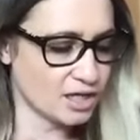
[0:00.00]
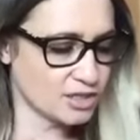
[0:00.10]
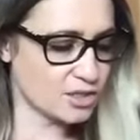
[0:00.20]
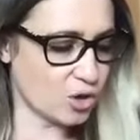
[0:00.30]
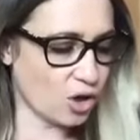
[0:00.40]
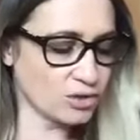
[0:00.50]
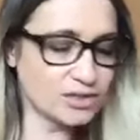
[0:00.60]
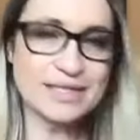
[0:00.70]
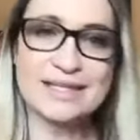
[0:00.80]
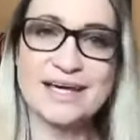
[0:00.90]
So
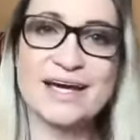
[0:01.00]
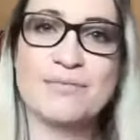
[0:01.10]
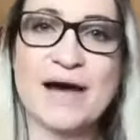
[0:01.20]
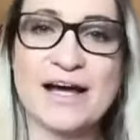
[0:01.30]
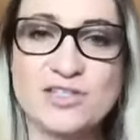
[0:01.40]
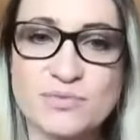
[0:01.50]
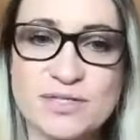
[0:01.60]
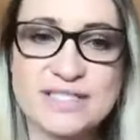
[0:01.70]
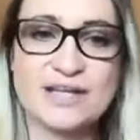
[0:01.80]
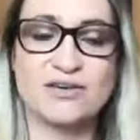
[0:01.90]
ultimately, about
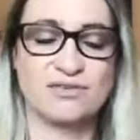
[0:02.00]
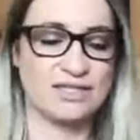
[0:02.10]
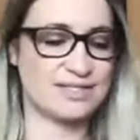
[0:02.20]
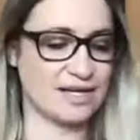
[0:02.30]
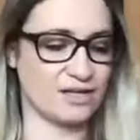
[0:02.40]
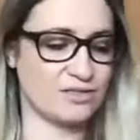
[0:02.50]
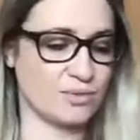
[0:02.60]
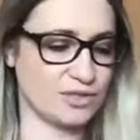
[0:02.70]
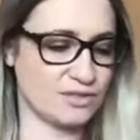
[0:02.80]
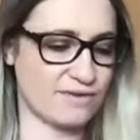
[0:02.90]
2% of these cells
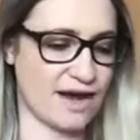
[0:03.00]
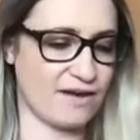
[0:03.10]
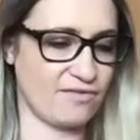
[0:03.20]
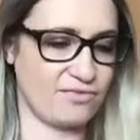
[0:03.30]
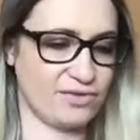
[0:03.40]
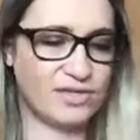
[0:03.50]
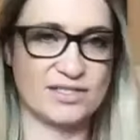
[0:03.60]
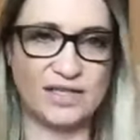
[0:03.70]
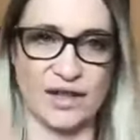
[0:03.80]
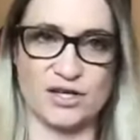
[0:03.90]
will survive the
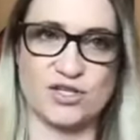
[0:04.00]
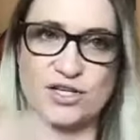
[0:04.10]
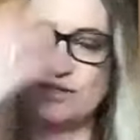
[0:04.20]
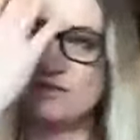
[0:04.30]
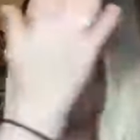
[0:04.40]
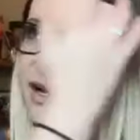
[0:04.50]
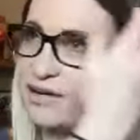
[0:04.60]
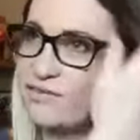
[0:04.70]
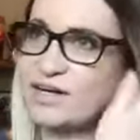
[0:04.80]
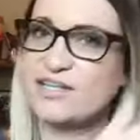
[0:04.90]
selection. It's very,
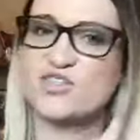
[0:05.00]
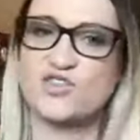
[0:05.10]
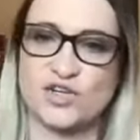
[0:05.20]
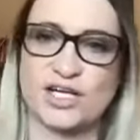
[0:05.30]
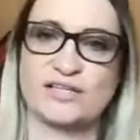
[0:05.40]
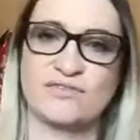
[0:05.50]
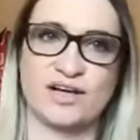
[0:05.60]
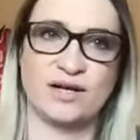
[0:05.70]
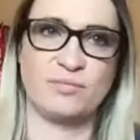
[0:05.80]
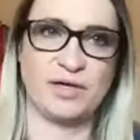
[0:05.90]
very strict,
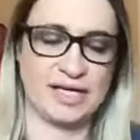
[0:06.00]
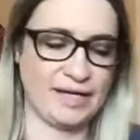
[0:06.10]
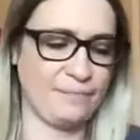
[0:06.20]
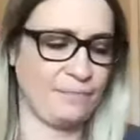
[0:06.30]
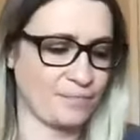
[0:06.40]
very picky,